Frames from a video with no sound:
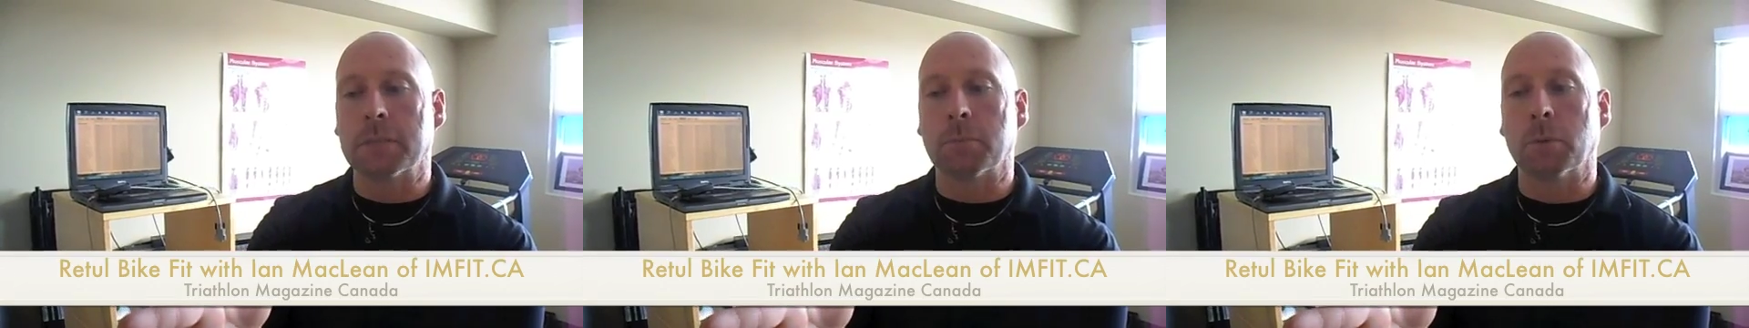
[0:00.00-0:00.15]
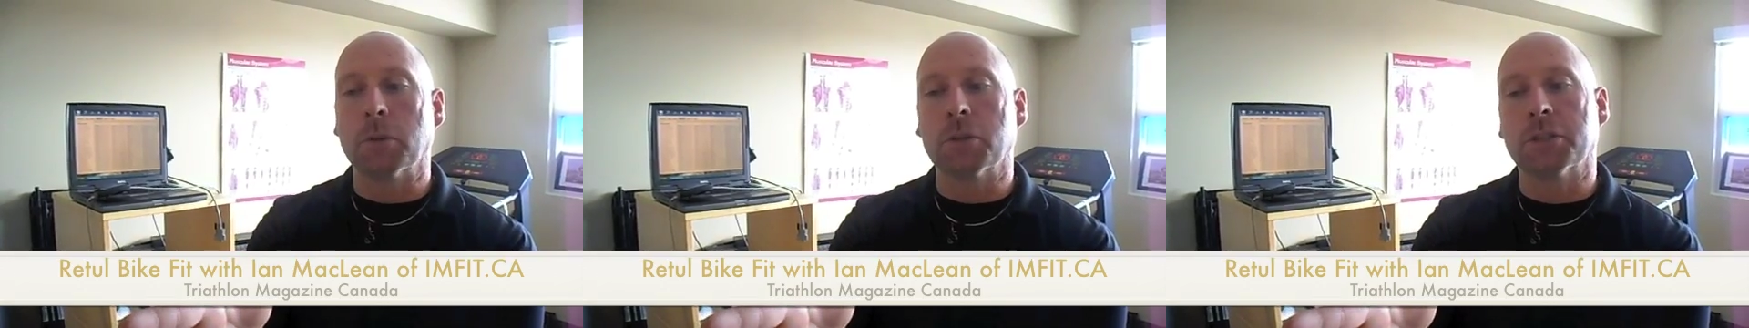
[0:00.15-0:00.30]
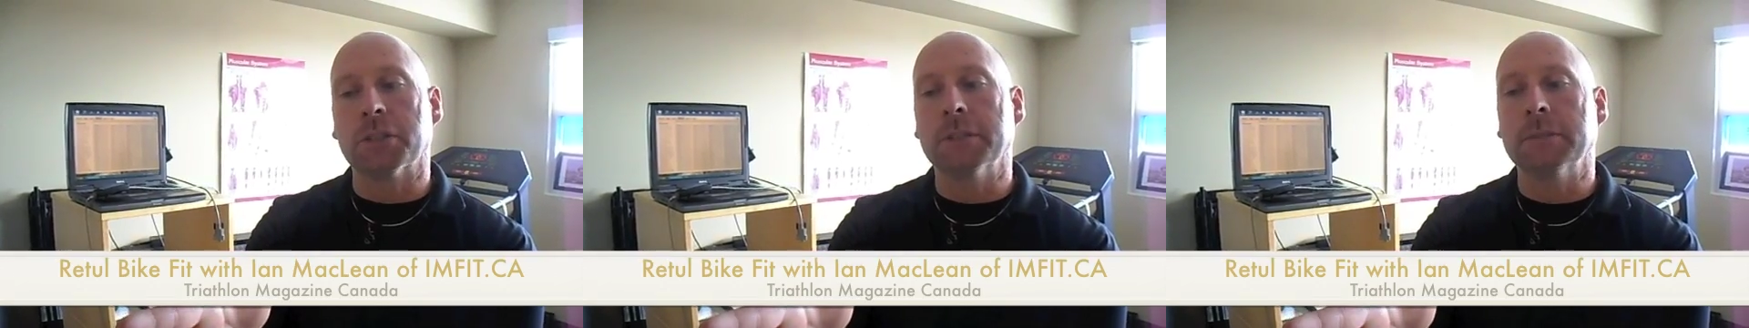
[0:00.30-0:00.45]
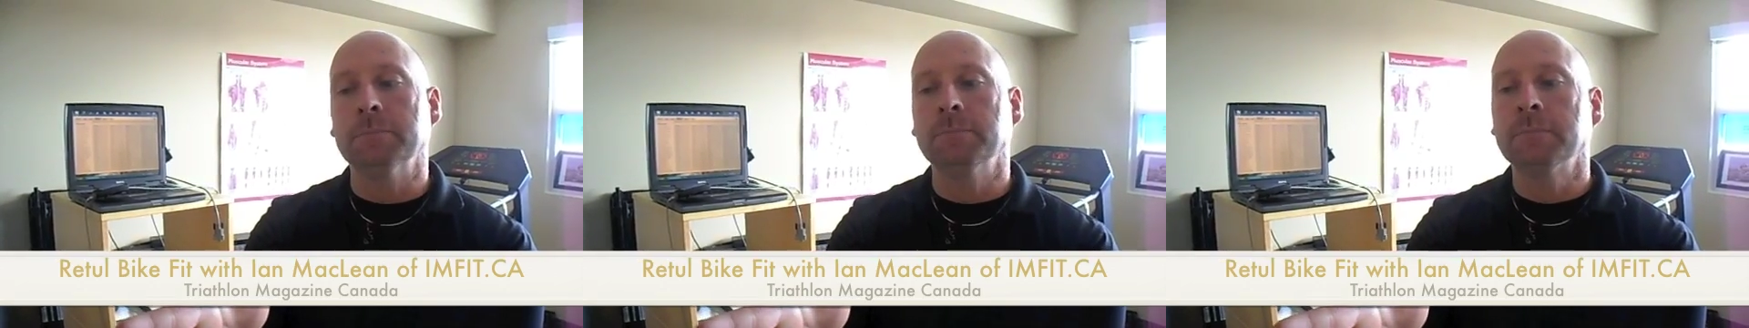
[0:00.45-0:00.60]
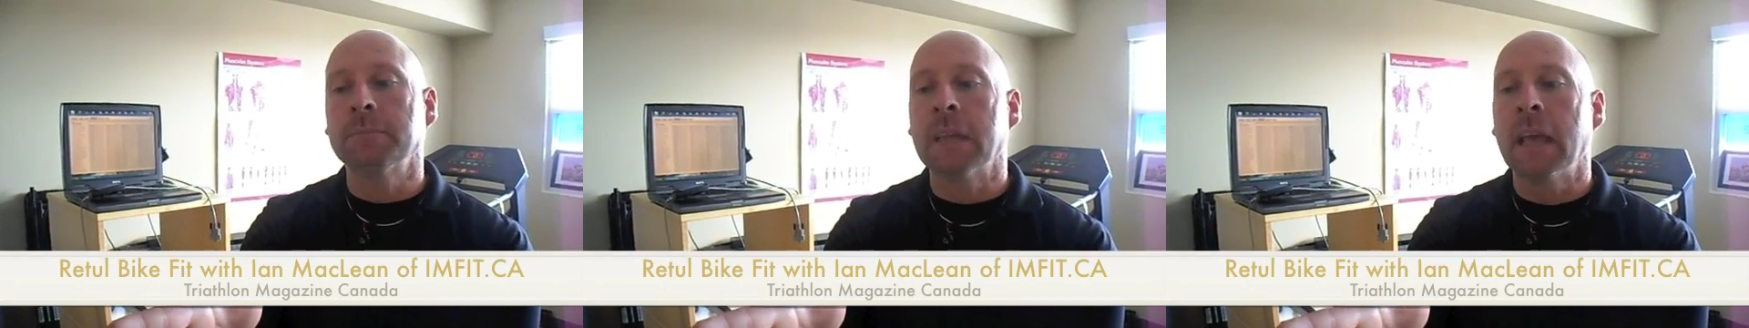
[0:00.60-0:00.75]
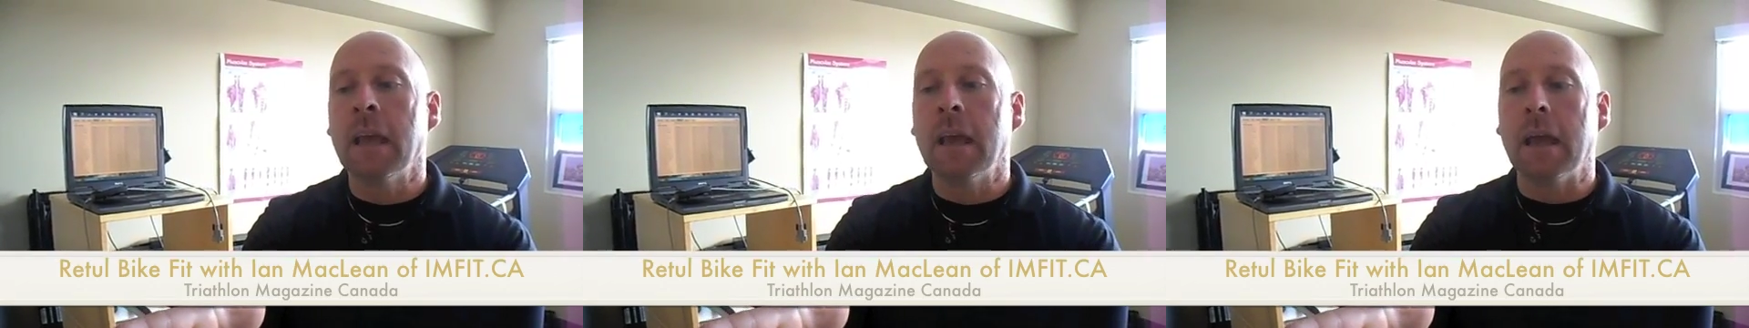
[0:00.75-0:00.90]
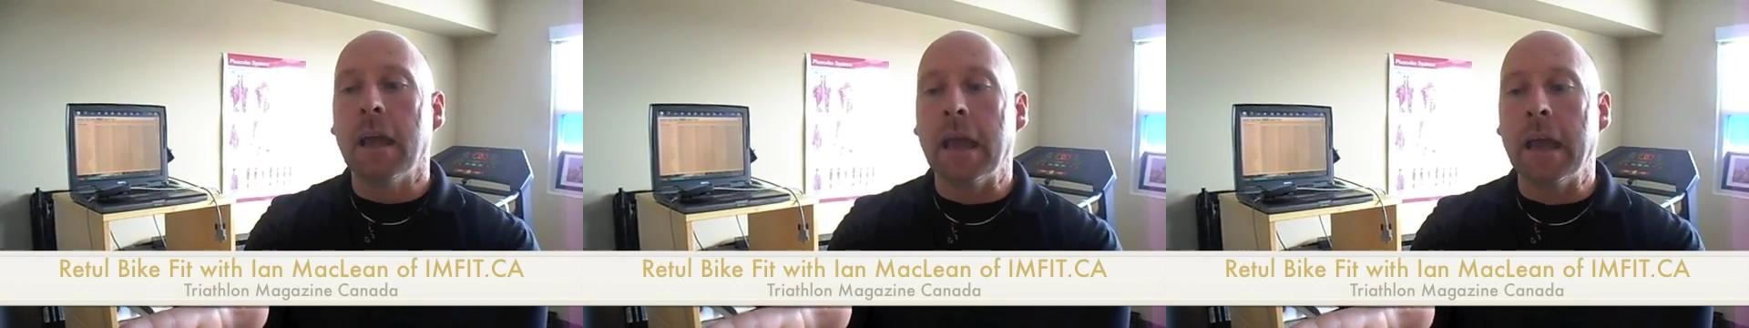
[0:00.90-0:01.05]
dispersion.
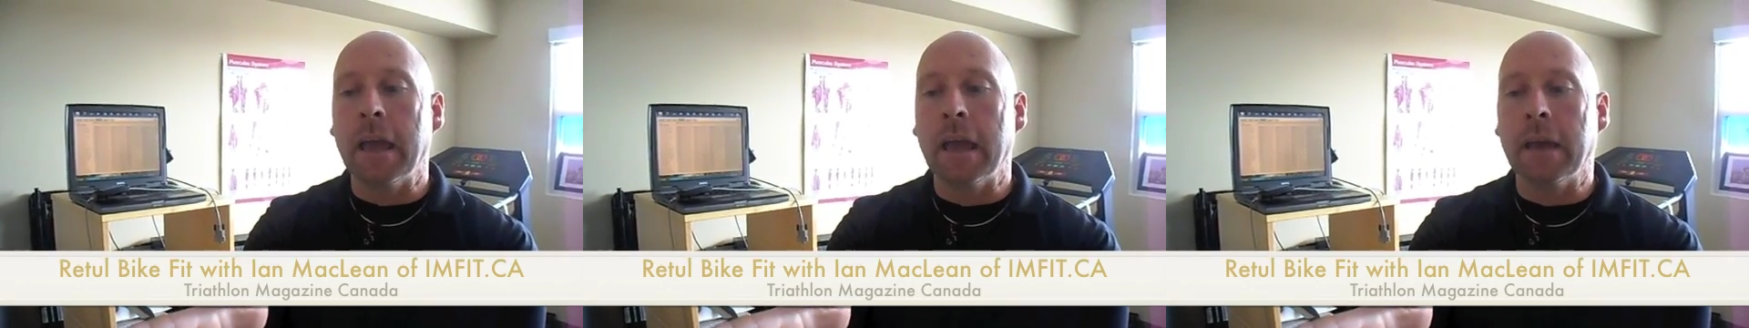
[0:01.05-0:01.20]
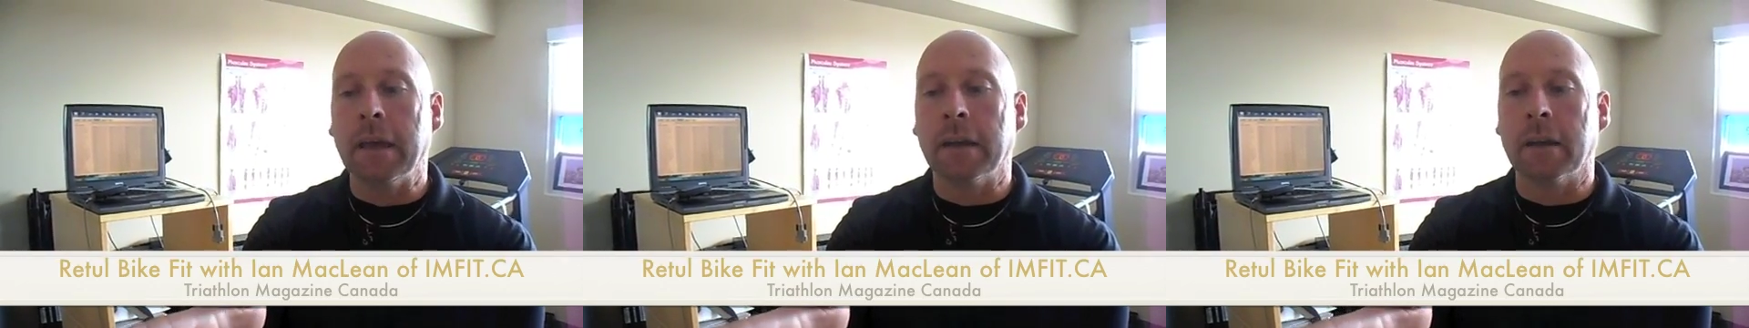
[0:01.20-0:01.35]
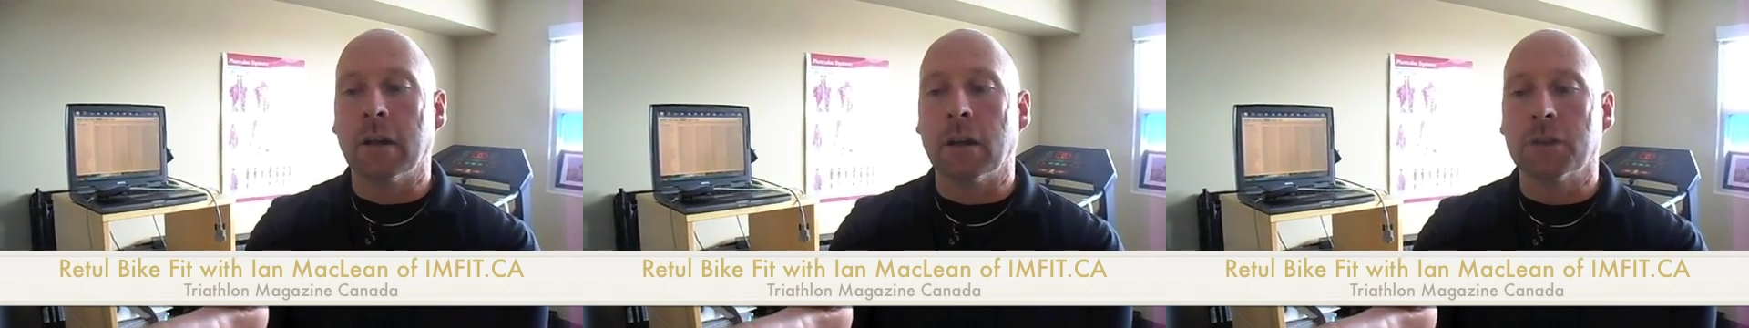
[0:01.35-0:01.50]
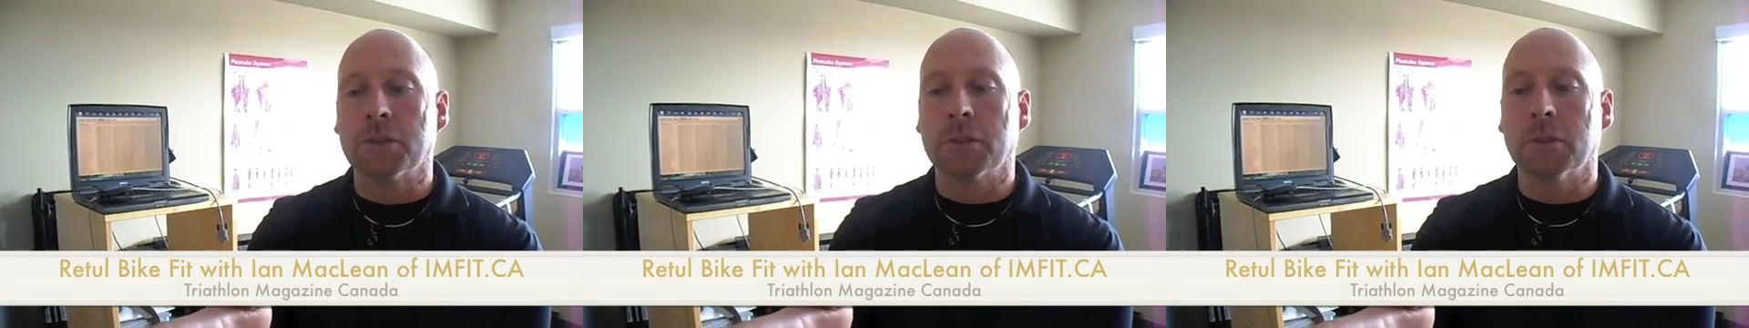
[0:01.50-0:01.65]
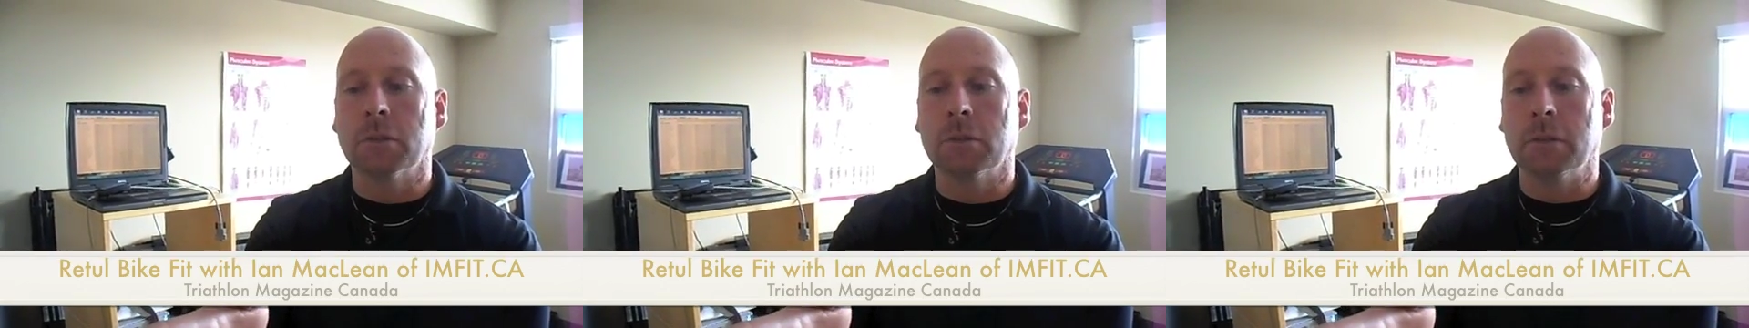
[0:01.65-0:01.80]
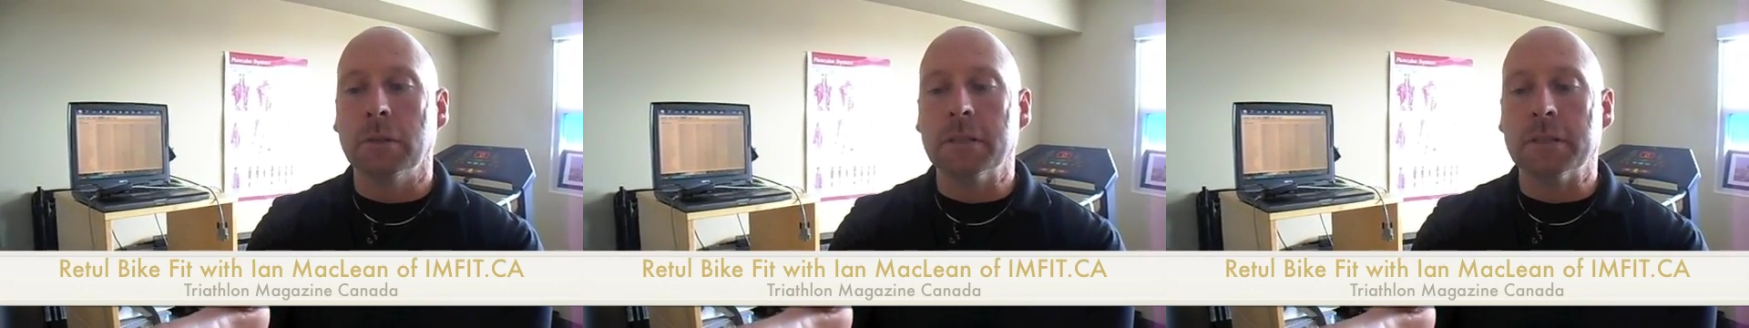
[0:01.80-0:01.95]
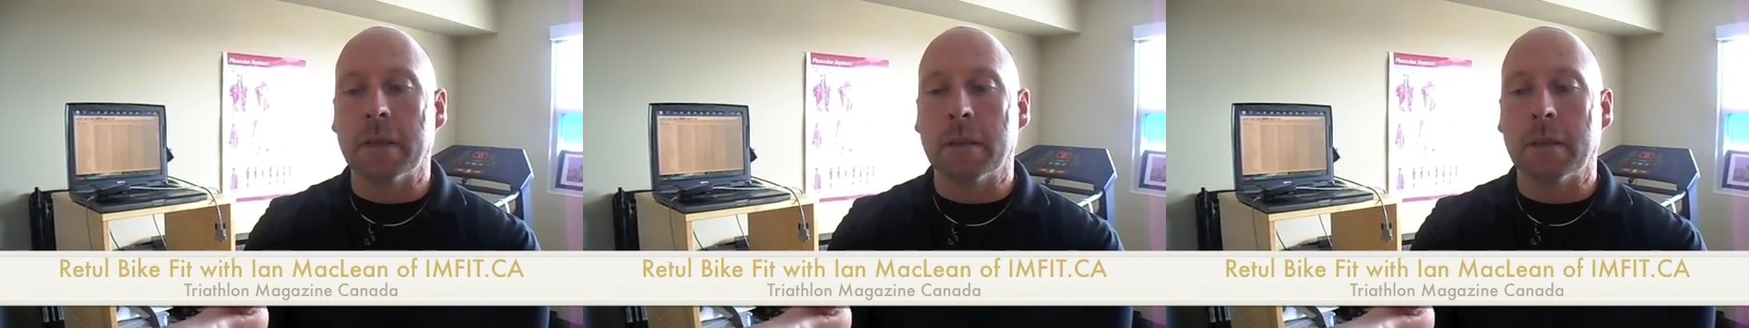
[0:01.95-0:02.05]
And it also